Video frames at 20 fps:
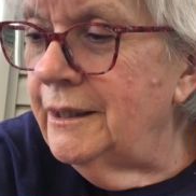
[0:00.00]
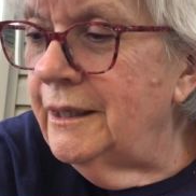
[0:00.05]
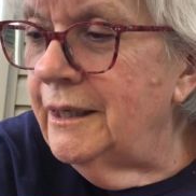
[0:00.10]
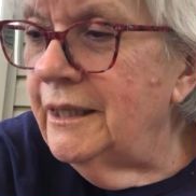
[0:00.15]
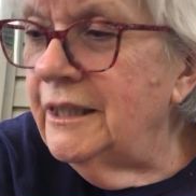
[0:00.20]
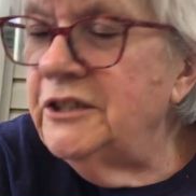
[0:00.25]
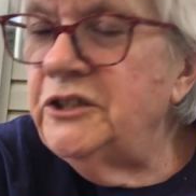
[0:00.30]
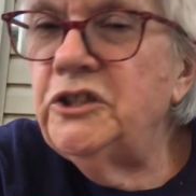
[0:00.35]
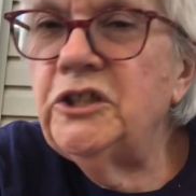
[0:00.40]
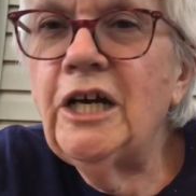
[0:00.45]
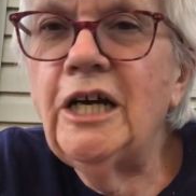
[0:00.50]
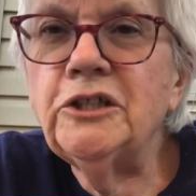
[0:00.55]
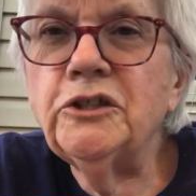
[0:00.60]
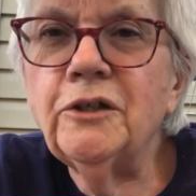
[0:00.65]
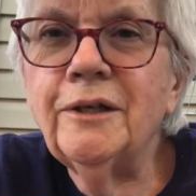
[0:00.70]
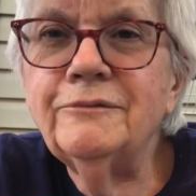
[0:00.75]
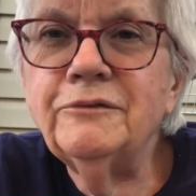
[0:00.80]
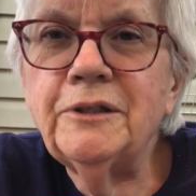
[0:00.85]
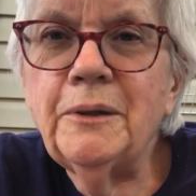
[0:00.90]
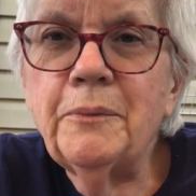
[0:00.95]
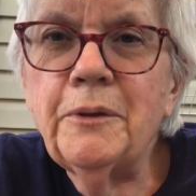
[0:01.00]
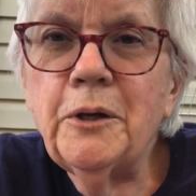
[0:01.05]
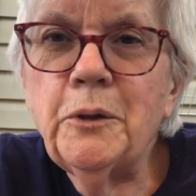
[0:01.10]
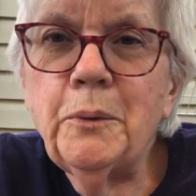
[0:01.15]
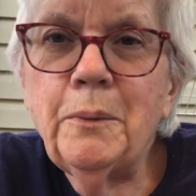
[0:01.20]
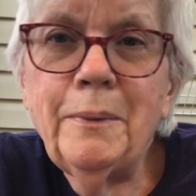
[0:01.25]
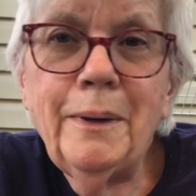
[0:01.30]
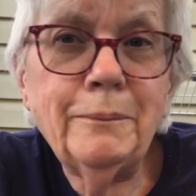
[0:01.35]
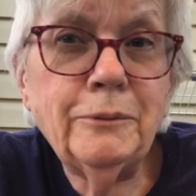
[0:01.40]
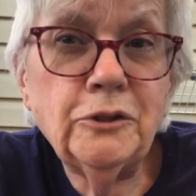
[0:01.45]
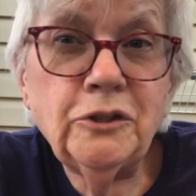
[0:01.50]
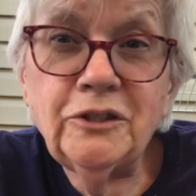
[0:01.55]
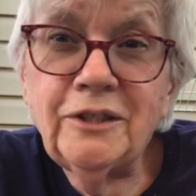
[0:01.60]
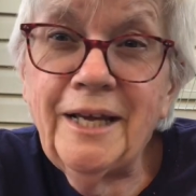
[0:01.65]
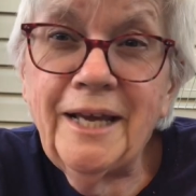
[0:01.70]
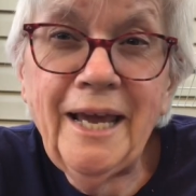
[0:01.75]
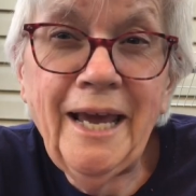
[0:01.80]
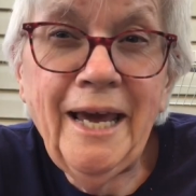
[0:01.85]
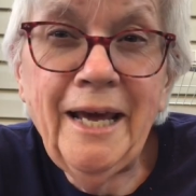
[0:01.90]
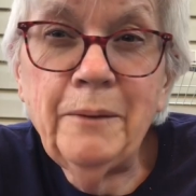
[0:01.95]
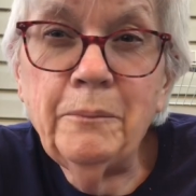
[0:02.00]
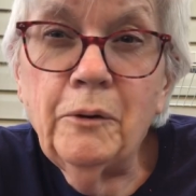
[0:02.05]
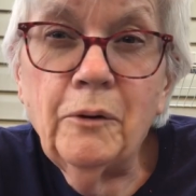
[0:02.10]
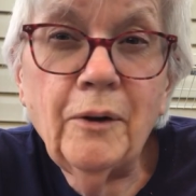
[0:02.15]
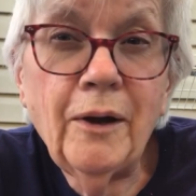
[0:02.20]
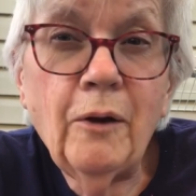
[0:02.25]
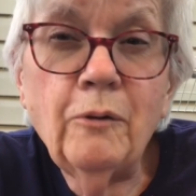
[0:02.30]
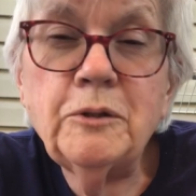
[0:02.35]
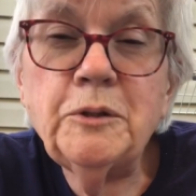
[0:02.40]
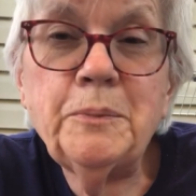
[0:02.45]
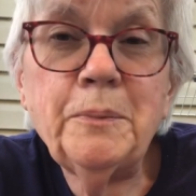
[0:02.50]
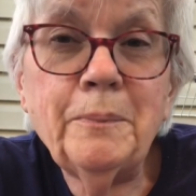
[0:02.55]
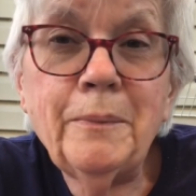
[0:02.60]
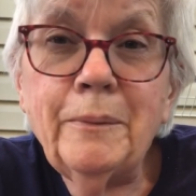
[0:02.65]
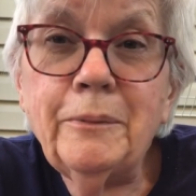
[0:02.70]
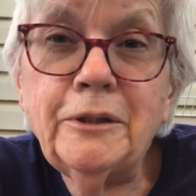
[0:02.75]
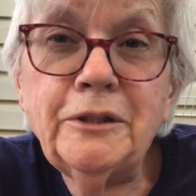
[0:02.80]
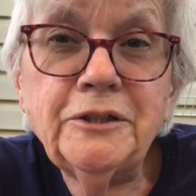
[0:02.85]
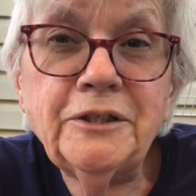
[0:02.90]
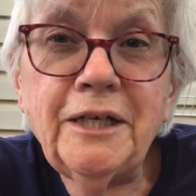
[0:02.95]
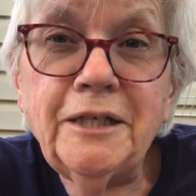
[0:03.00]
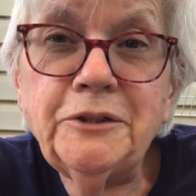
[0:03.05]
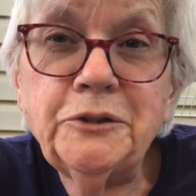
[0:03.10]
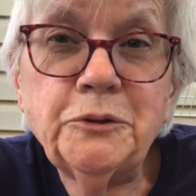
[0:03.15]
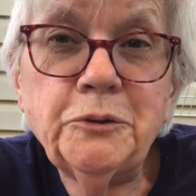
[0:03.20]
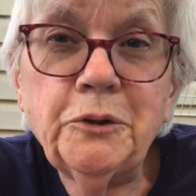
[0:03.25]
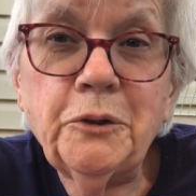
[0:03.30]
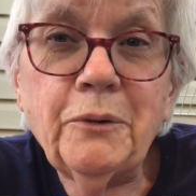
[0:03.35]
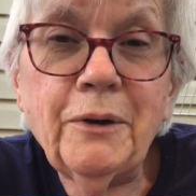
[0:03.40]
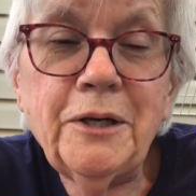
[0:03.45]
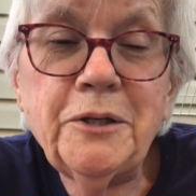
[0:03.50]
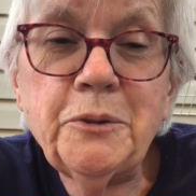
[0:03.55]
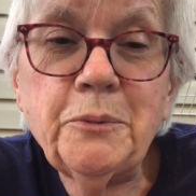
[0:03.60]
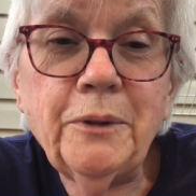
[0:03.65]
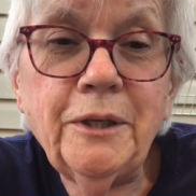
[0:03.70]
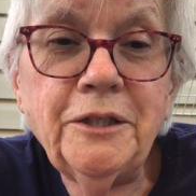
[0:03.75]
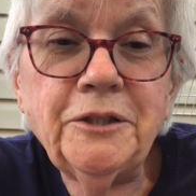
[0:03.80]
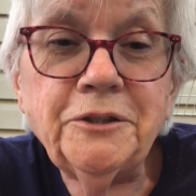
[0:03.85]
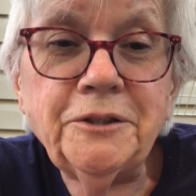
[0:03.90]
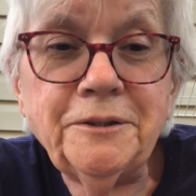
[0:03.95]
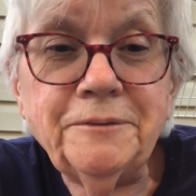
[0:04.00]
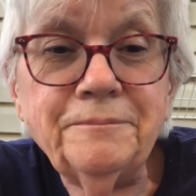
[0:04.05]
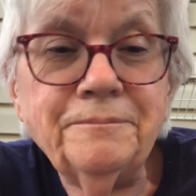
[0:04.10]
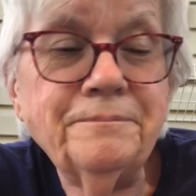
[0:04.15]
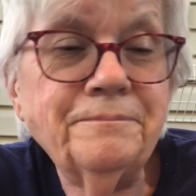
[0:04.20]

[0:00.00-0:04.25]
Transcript: at least Josh will have something to remember. Just like Adam will always remember his high school graduation.